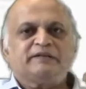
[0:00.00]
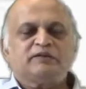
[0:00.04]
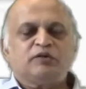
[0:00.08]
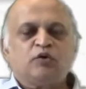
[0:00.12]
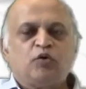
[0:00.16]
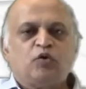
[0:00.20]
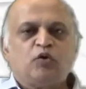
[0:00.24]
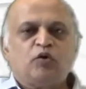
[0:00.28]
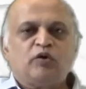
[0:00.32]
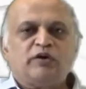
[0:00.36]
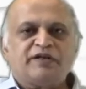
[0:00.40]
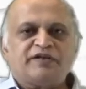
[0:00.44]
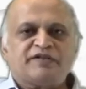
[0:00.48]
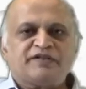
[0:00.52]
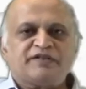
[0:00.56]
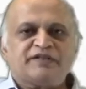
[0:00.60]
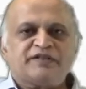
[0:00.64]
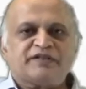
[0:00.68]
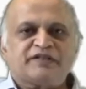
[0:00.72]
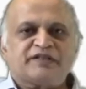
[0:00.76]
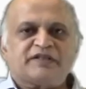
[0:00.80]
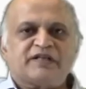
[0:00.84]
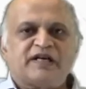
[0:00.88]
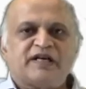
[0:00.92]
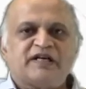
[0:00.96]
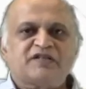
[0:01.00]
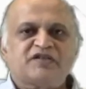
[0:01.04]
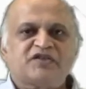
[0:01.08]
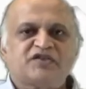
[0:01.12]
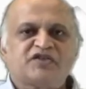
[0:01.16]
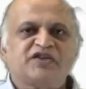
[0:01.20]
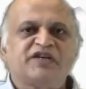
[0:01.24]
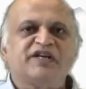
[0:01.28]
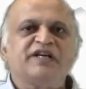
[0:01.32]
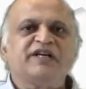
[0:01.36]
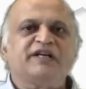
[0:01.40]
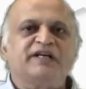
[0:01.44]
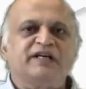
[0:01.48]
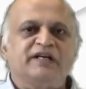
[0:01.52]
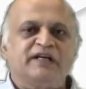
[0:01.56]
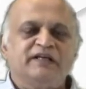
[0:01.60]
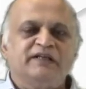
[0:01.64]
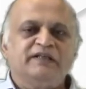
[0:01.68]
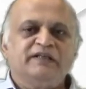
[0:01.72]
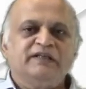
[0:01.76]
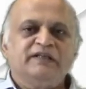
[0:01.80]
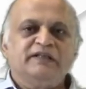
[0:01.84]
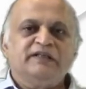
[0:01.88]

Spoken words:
the whole disease starts shrinking.